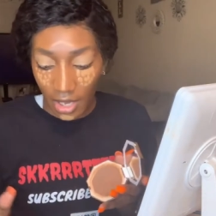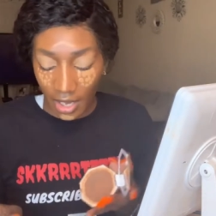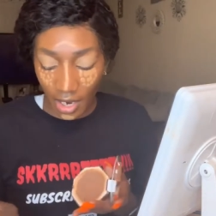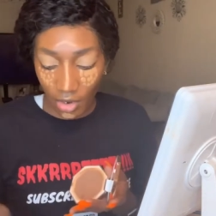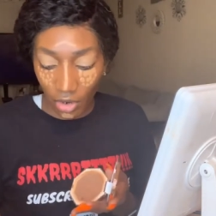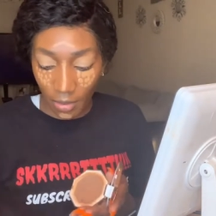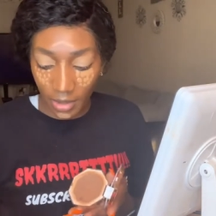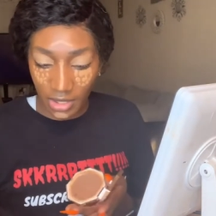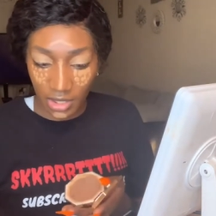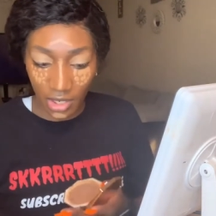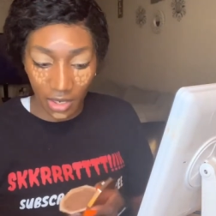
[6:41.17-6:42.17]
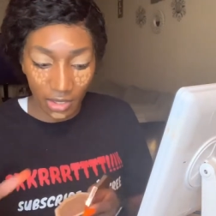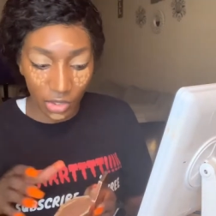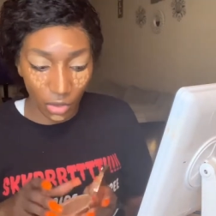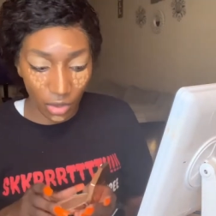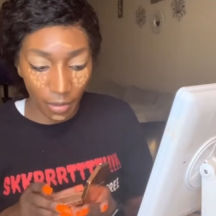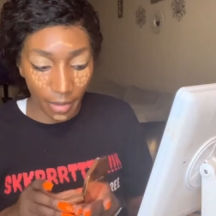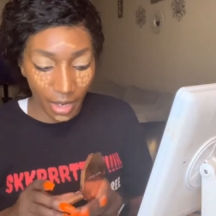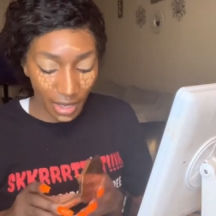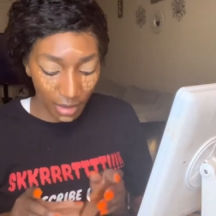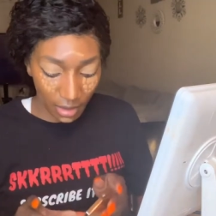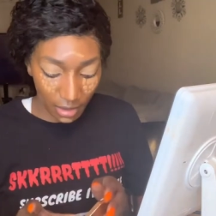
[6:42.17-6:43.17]
And I normally just contour
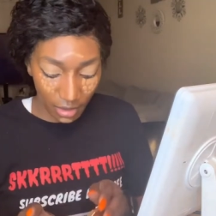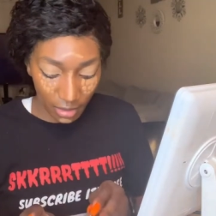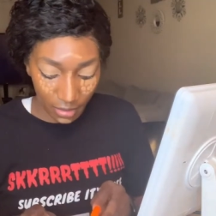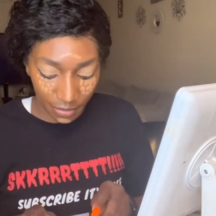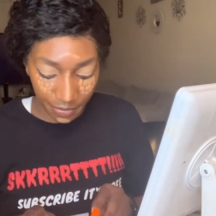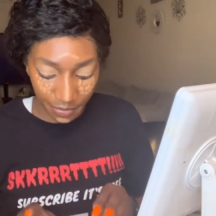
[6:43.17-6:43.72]
my uh,